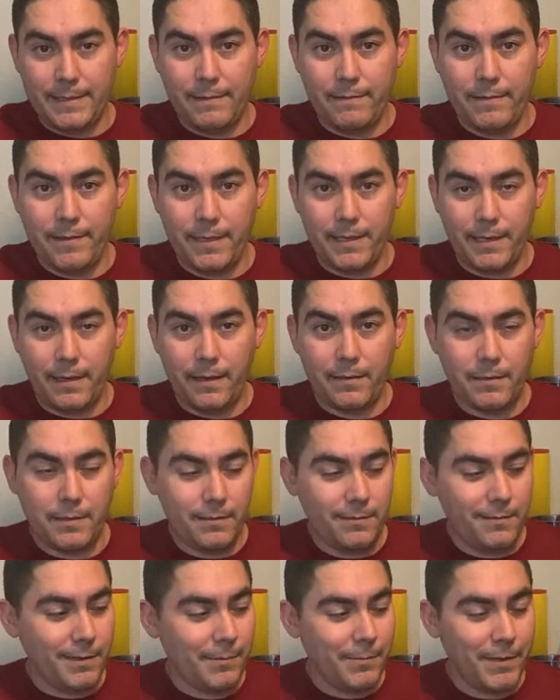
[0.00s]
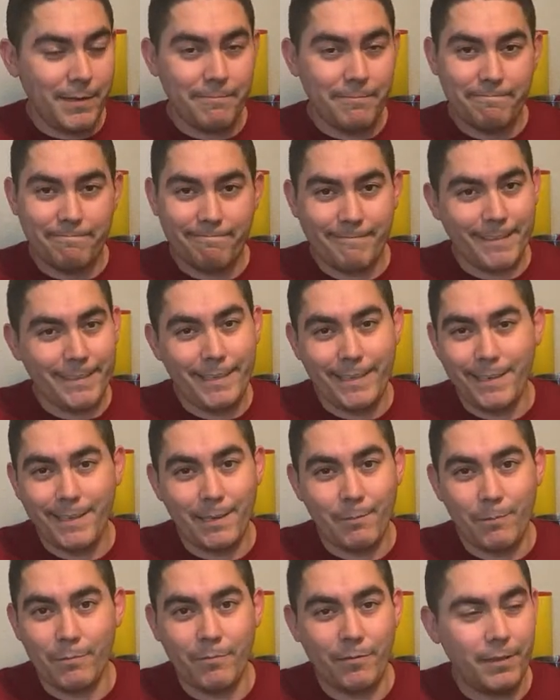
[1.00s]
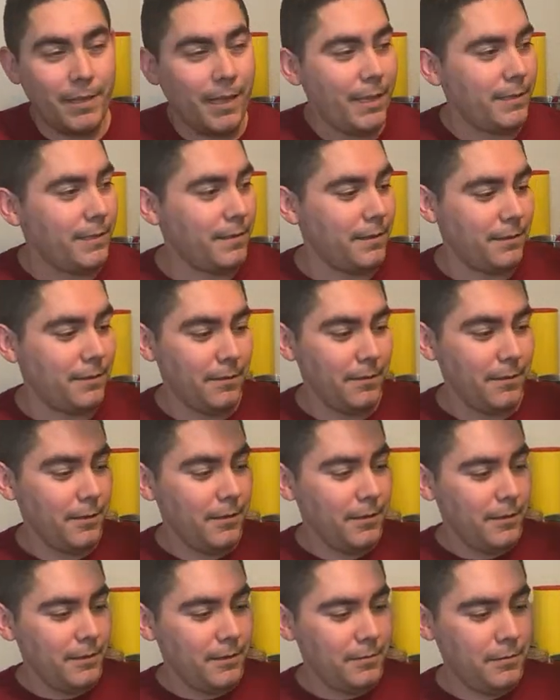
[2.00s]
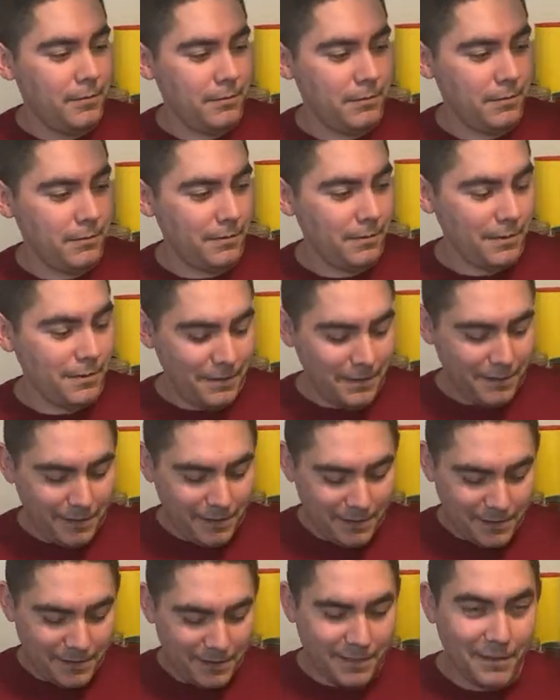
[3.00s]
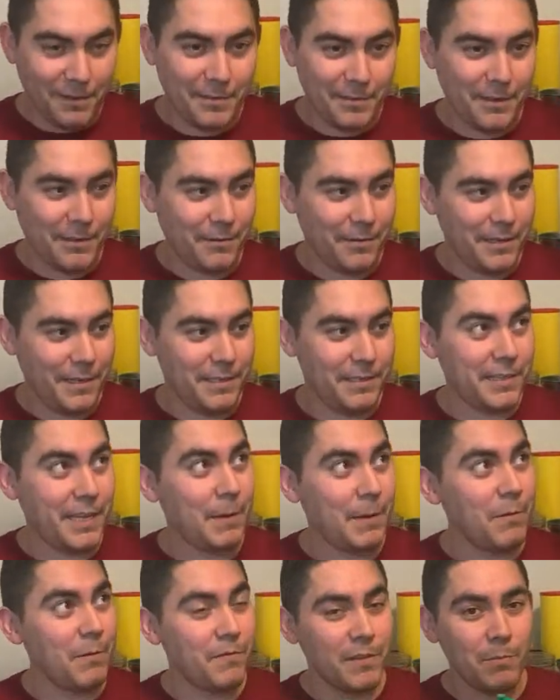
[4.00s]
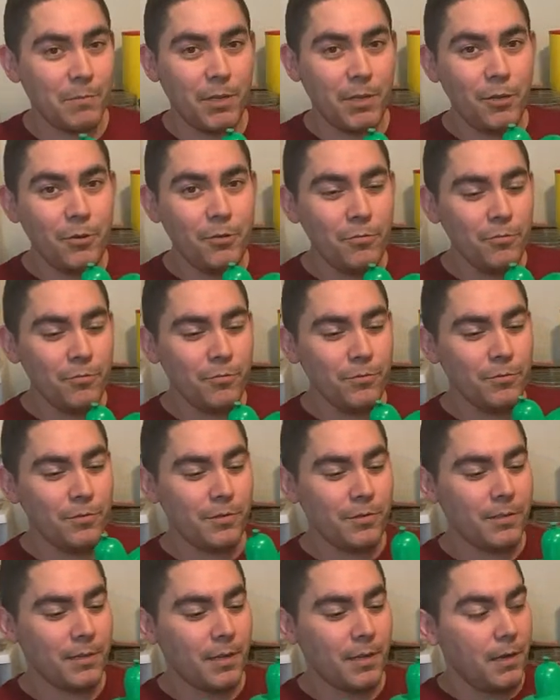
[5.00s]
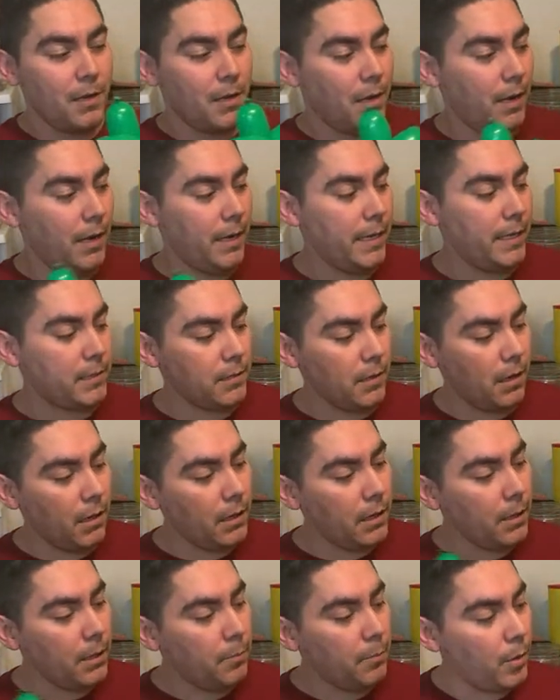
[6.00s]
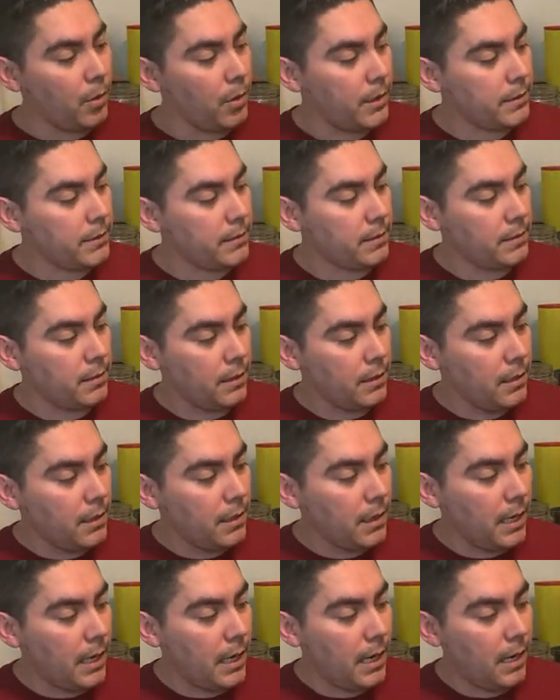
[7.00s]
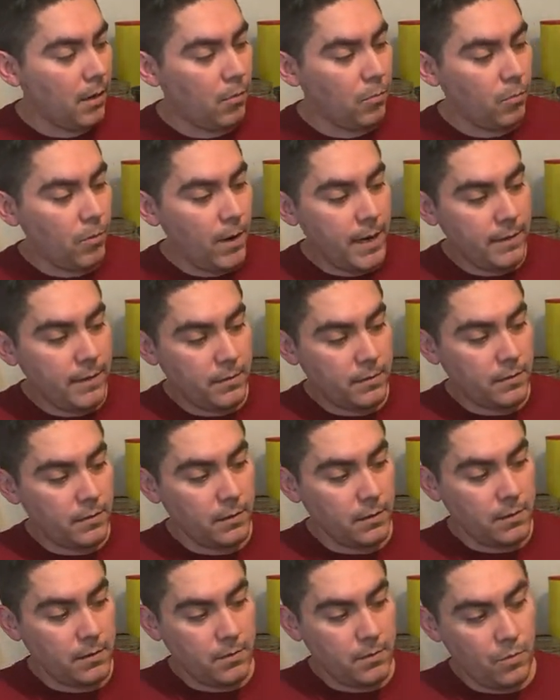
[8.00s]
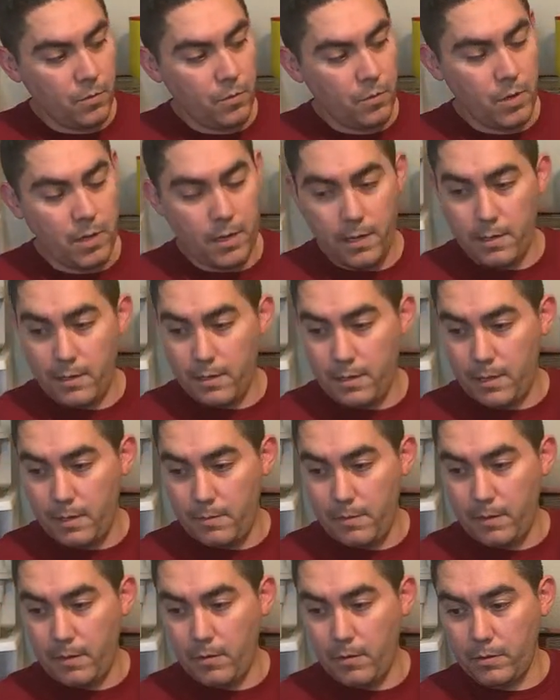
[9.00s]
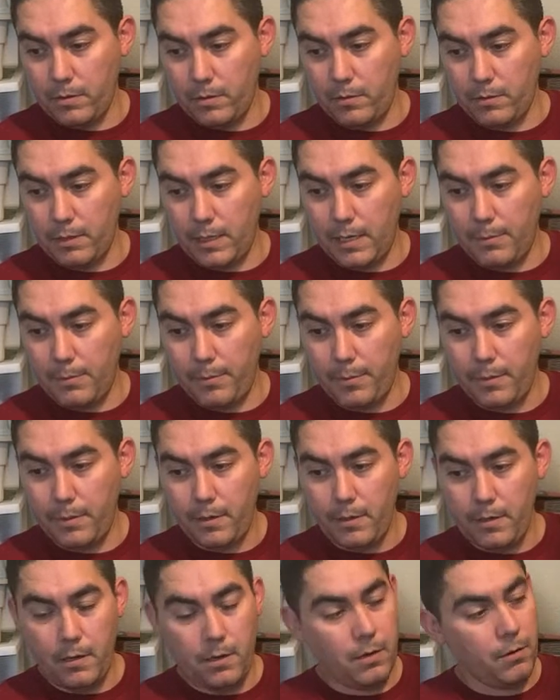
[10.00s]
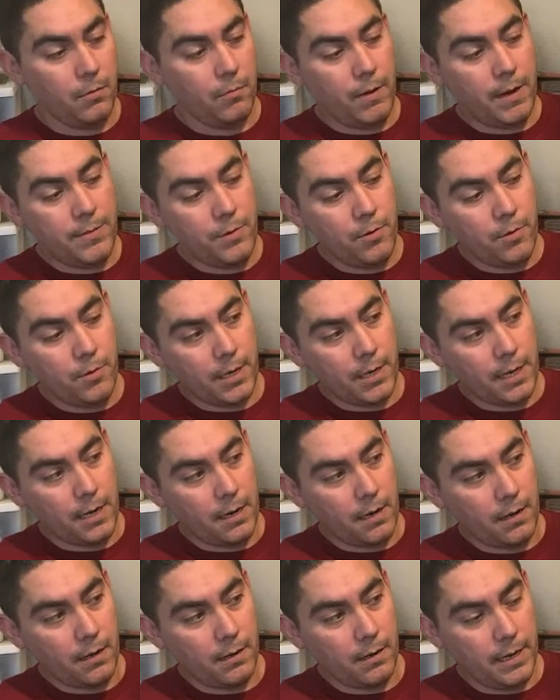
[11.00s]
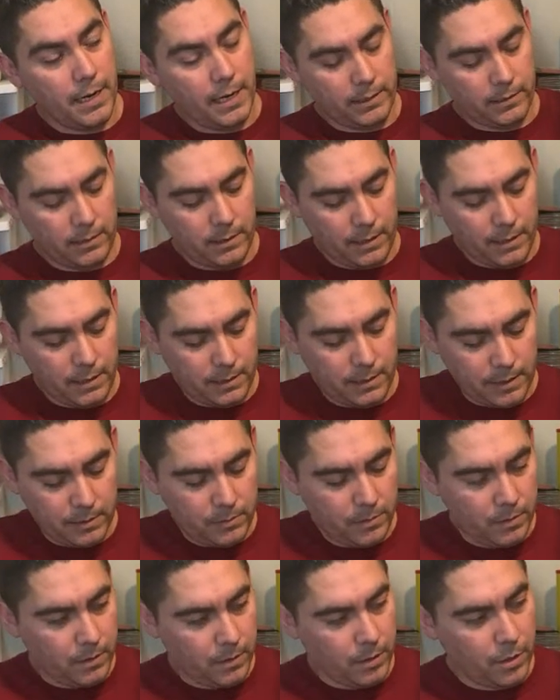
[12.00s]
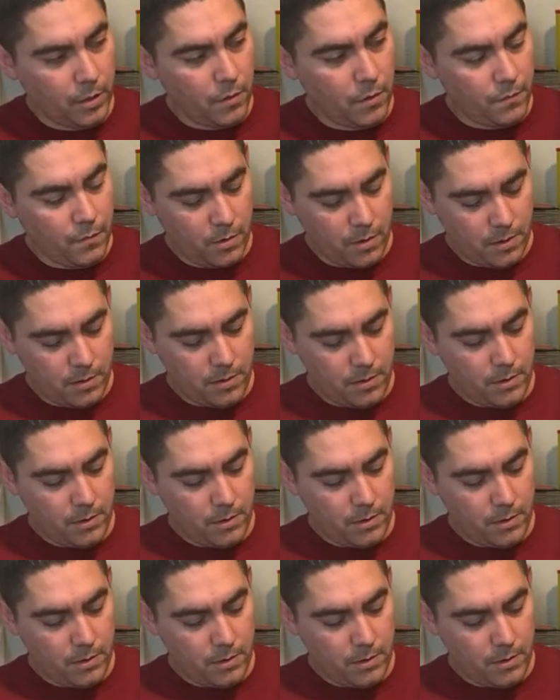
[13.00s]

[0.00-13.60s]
and everything else. You know what I mean? You didn't come in for that, so. So there it is. You came here for the balloons. Alrighty, so I'm gonna pull it right through. Let me go and hold that up. Right through here, actually. That's what I'm gonna go for.